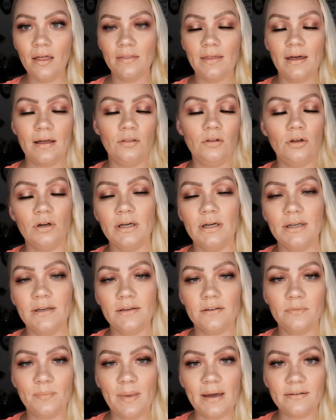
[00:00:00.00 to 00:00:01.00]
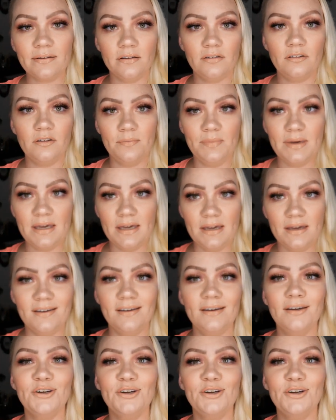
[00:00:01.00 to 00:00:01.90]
that look and expect it to be